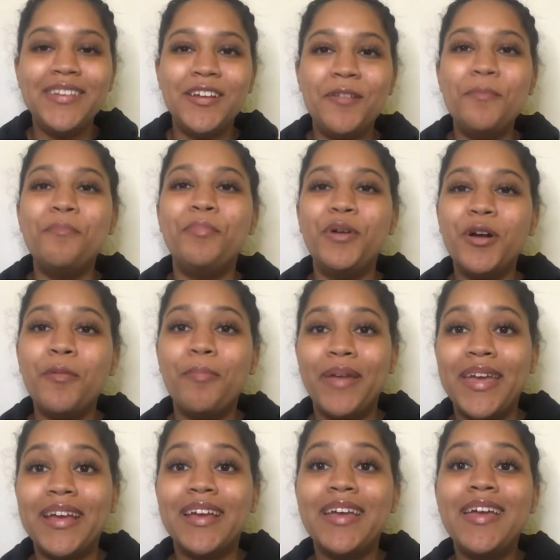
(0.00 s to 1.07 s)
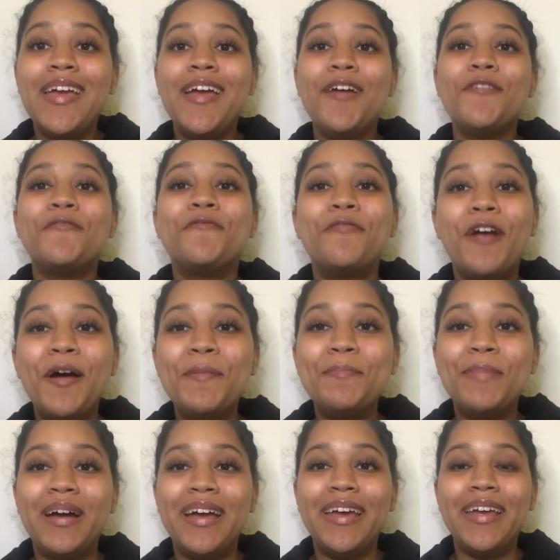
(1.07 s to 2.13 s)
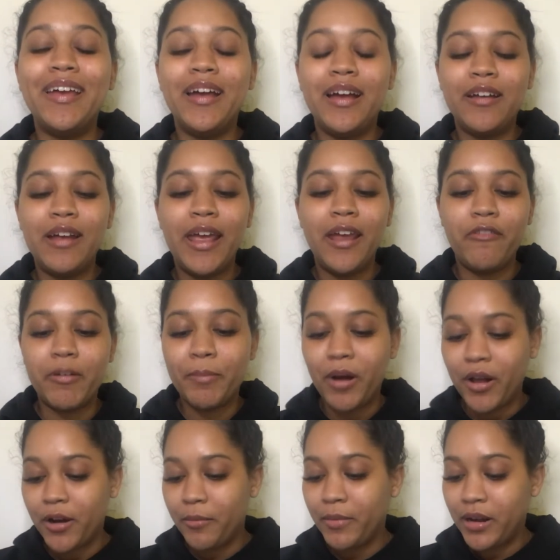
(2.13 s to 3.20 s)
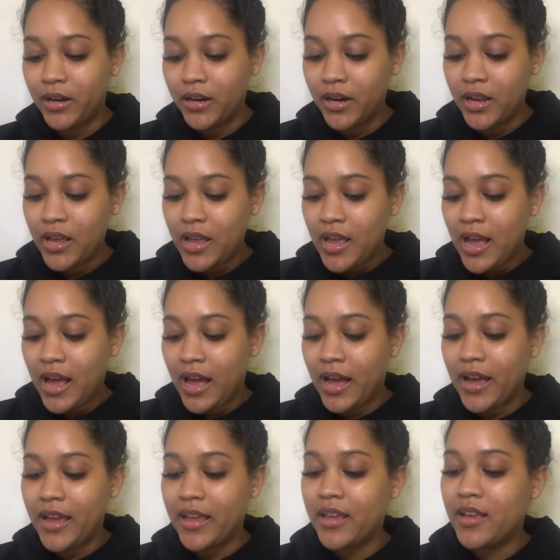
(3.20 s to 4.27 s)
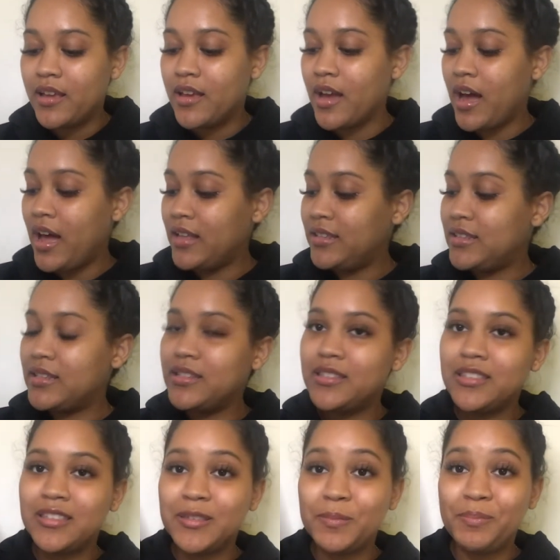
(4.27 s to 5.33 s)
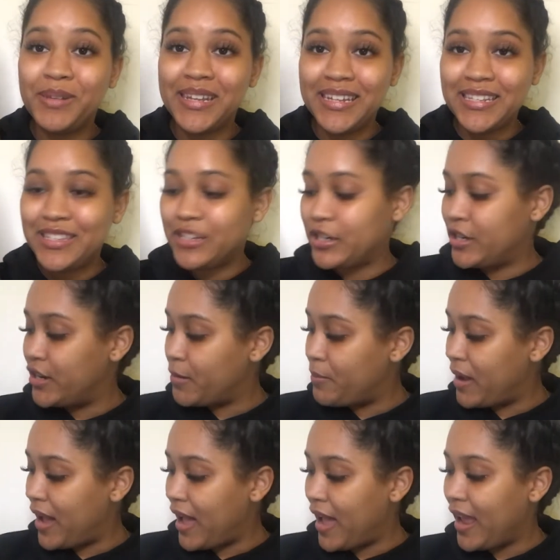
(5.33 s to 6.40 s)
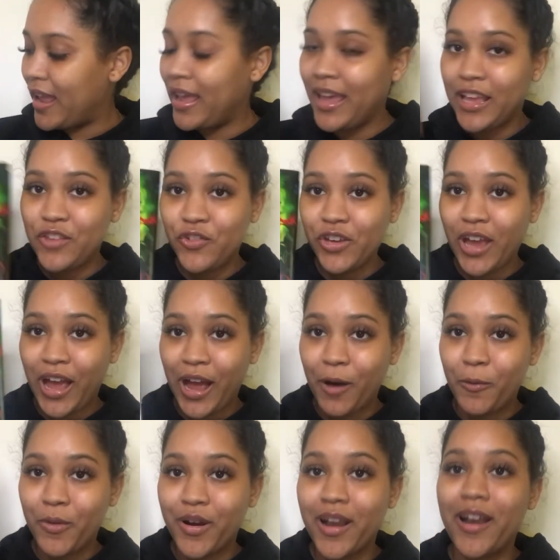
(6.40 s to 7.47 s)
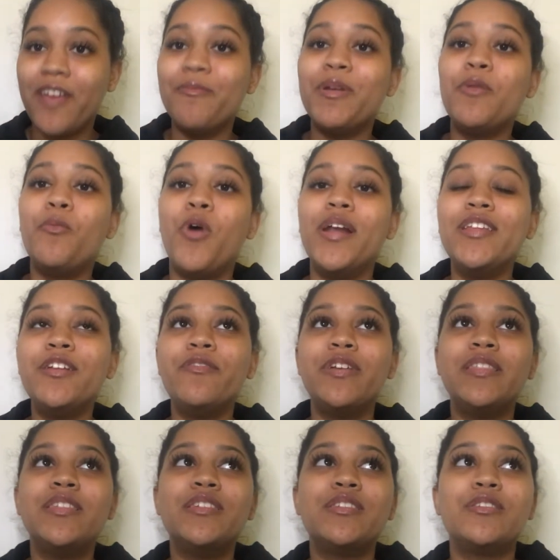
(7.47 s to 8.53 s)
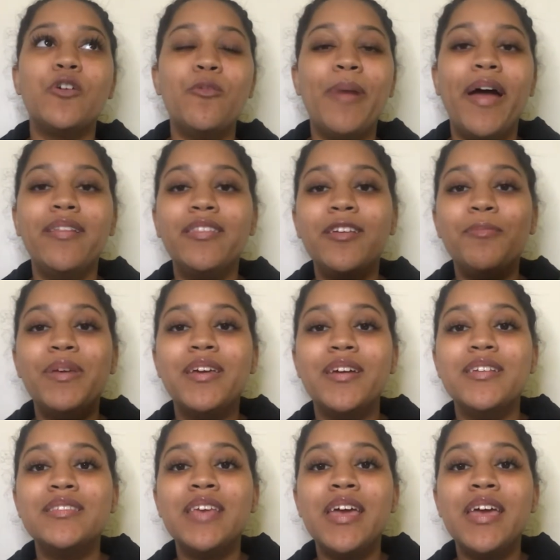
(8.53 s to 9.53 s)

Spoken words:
book pick from my Harry Potter mug, I got Splintered by A.G. Howard, and I've been wanting to read this so badly because